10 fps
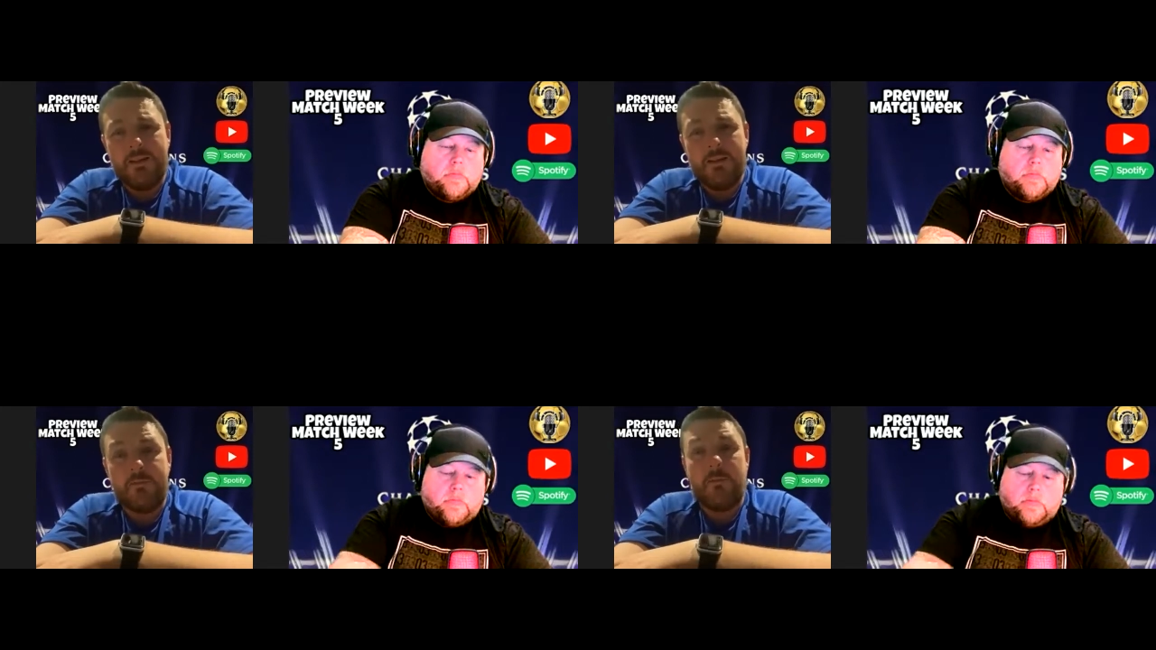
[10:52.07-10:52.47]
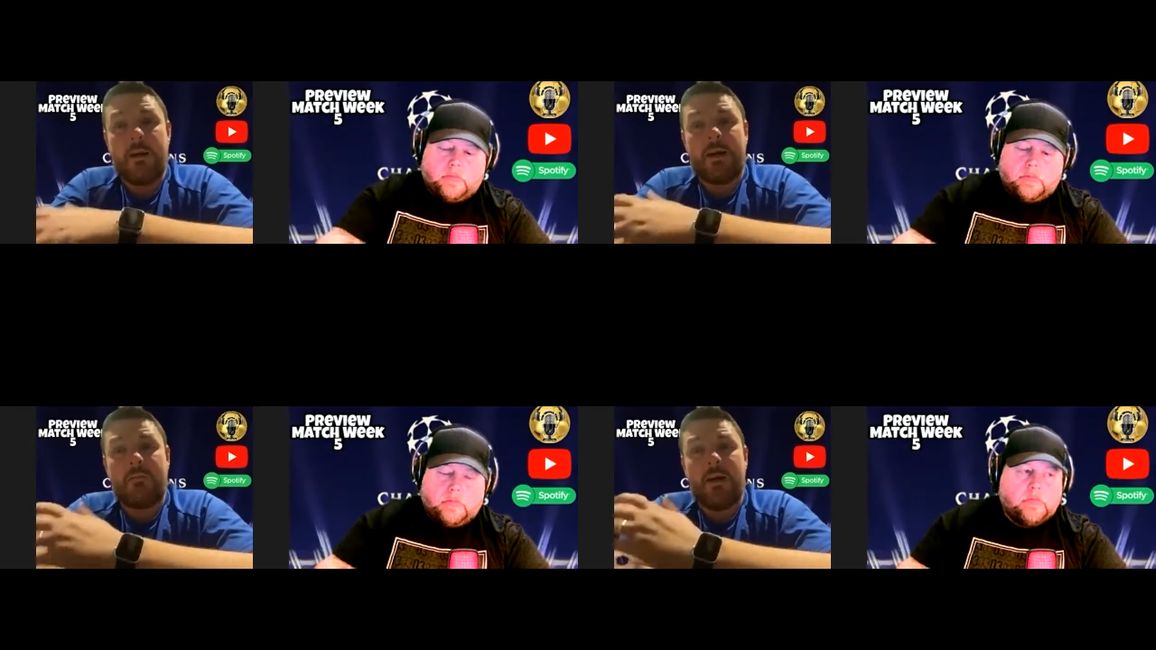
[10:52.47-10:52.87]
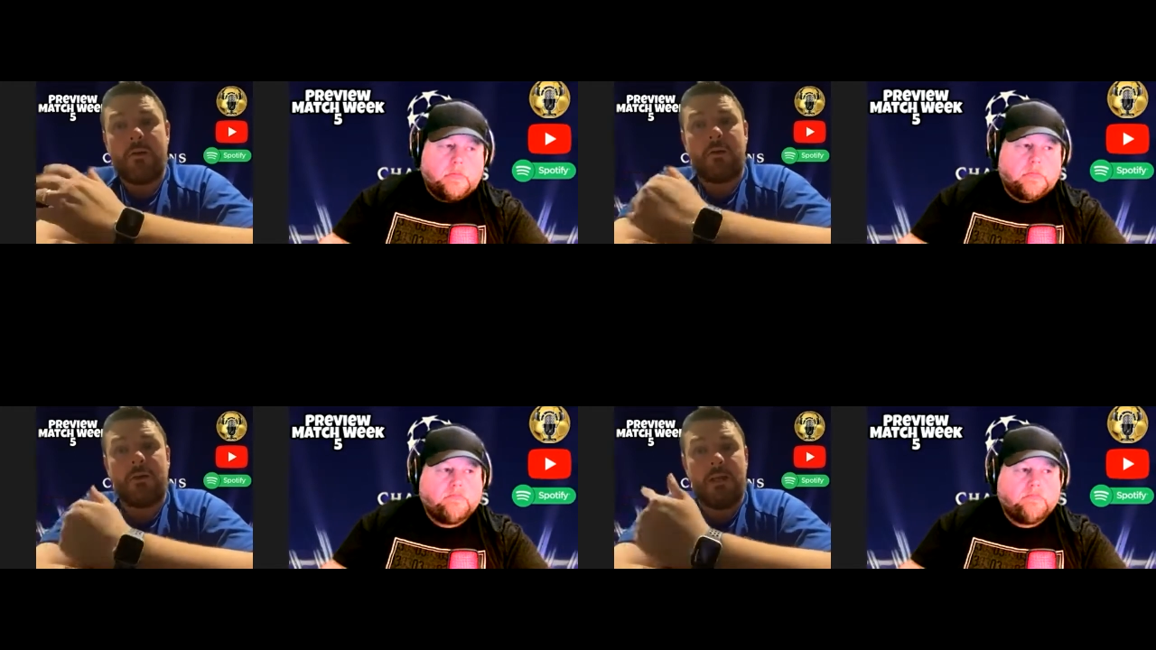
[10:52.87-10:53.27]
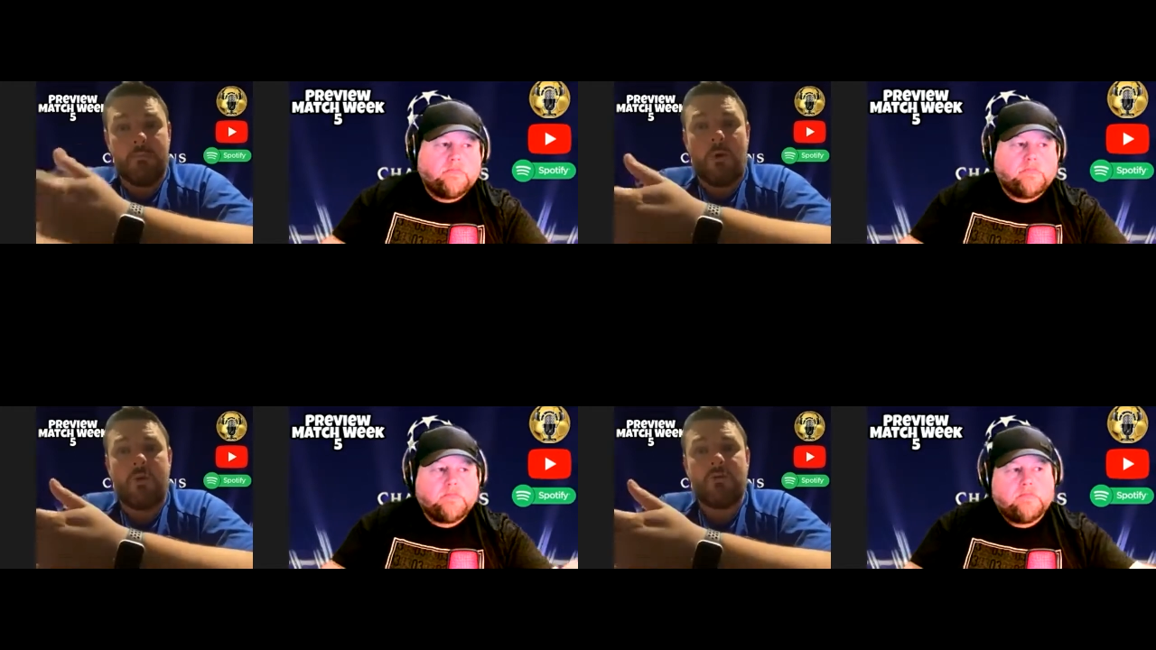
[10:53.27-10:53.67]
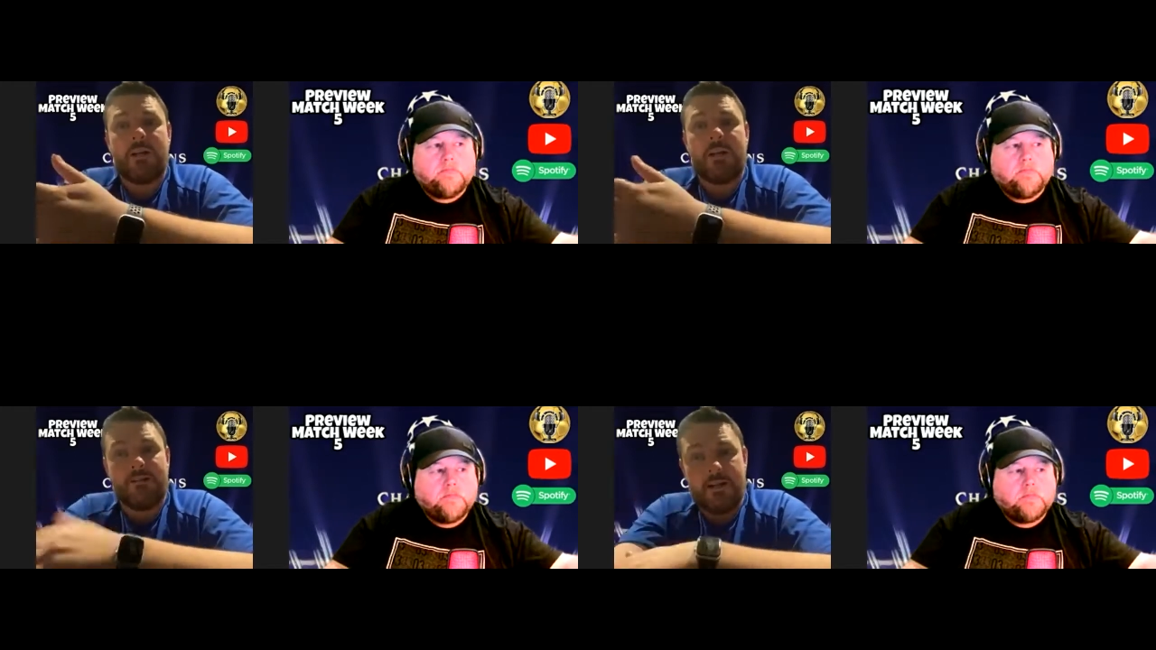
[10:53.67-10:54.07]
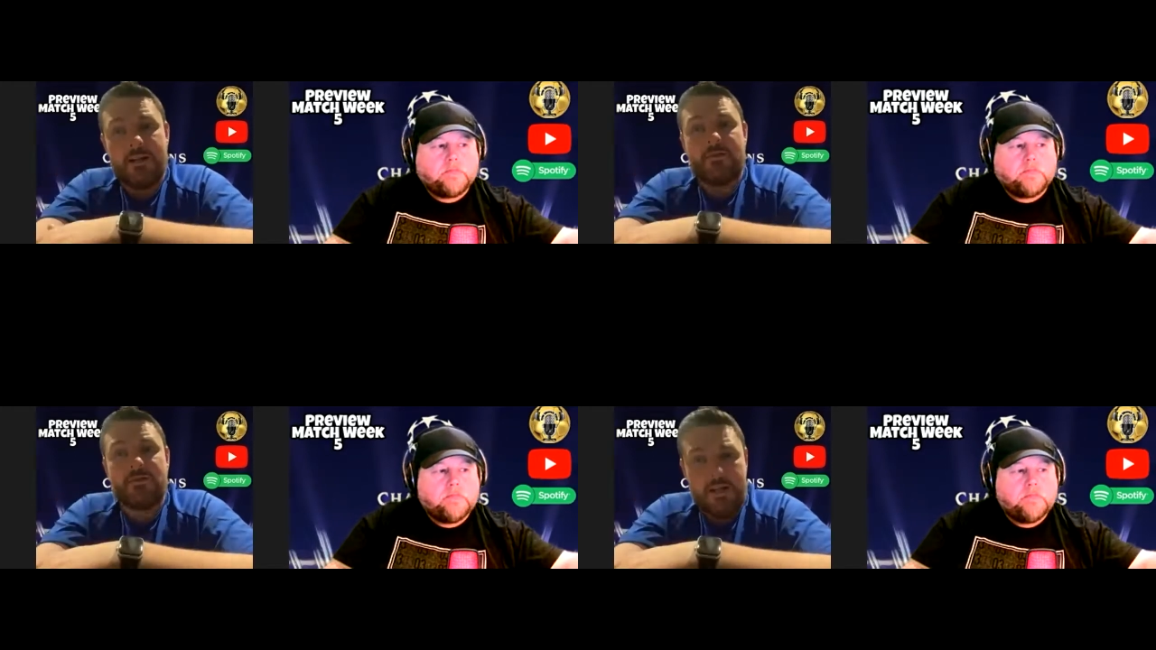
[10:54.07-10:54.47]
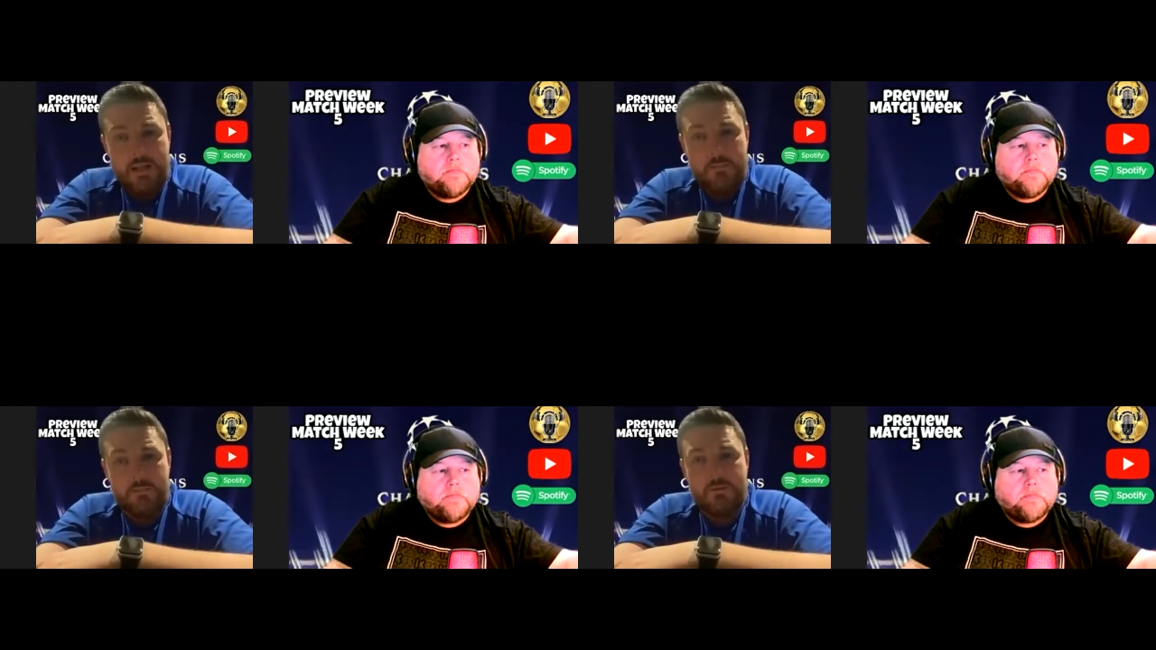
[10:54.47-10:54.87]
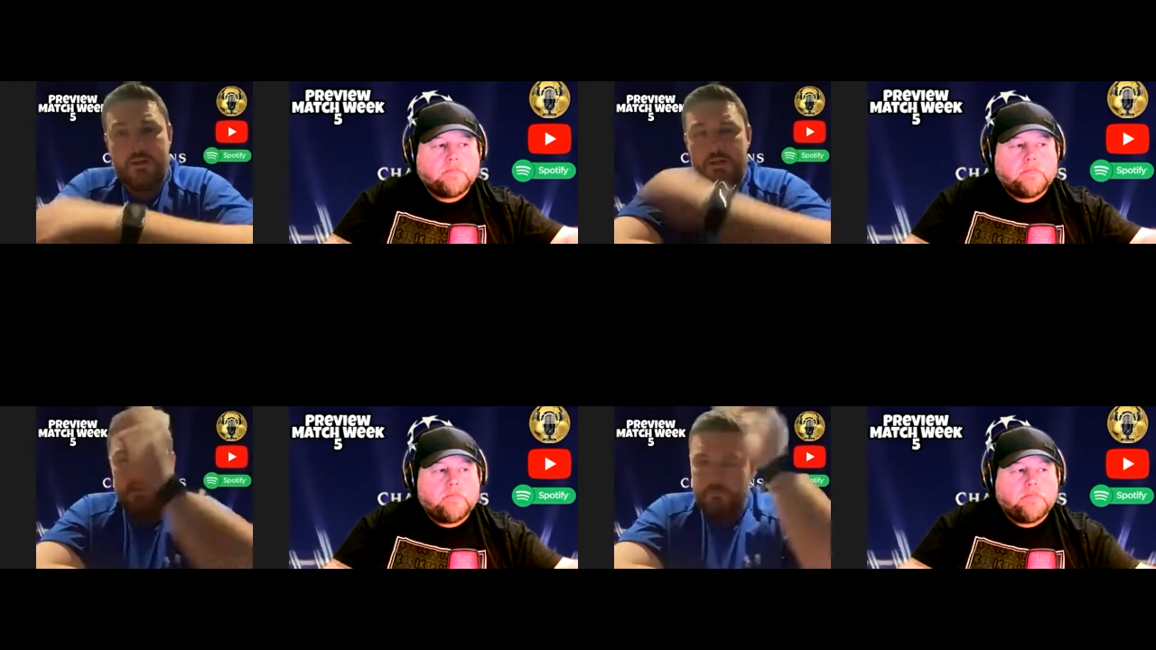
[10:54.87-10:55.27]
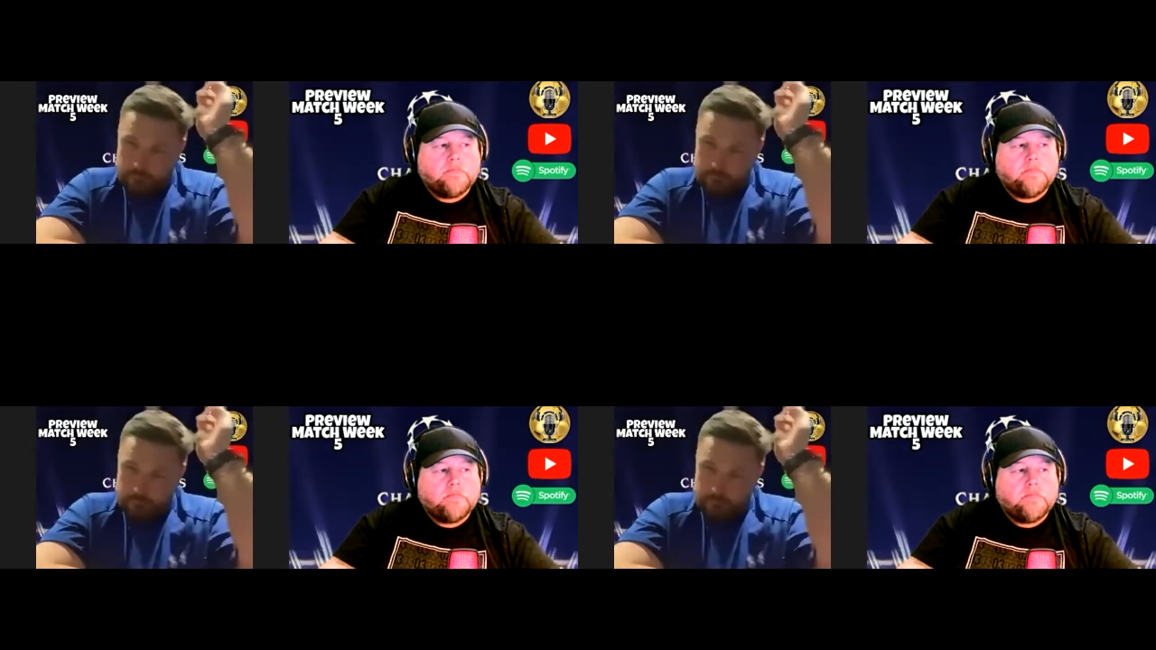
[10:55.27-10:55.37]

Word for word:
Speaker 1: They have a better record in Portugal against English teams, mm.